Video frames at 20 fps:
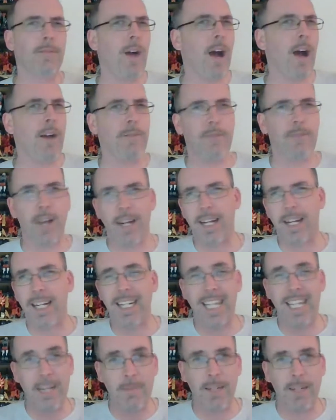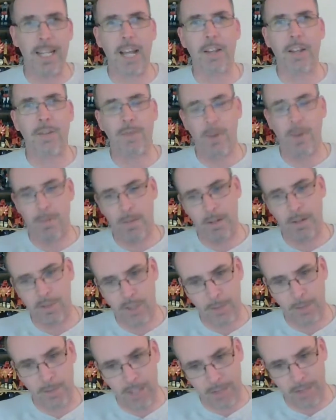I've kind of gleaned together from
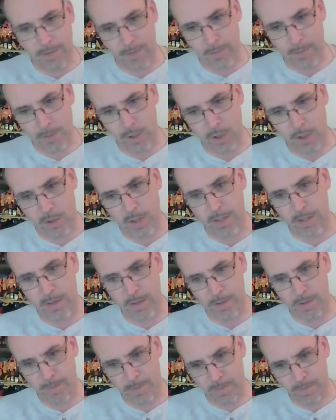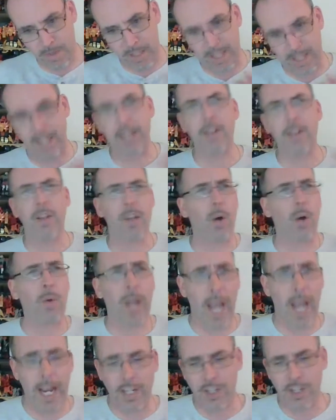some different
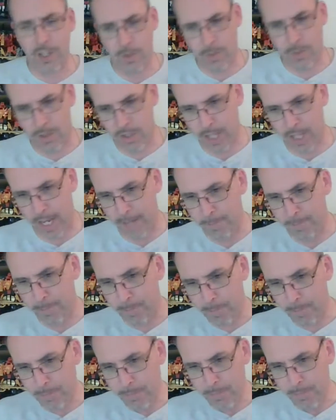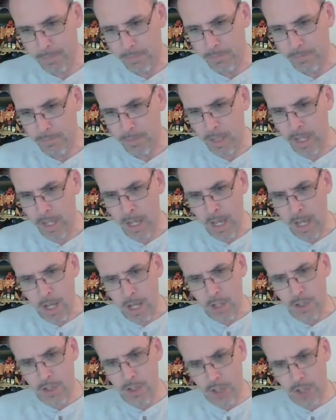locations, we'll say.
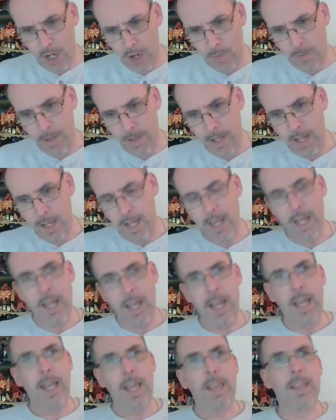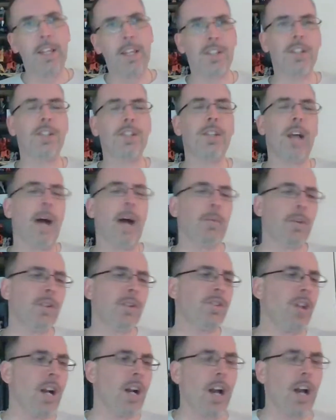So. I'm going to
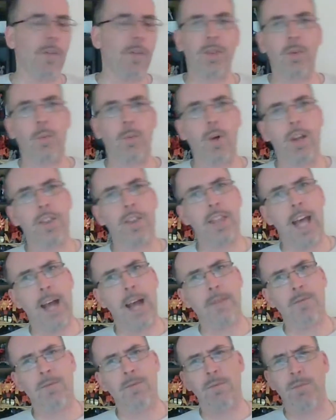start off with the one that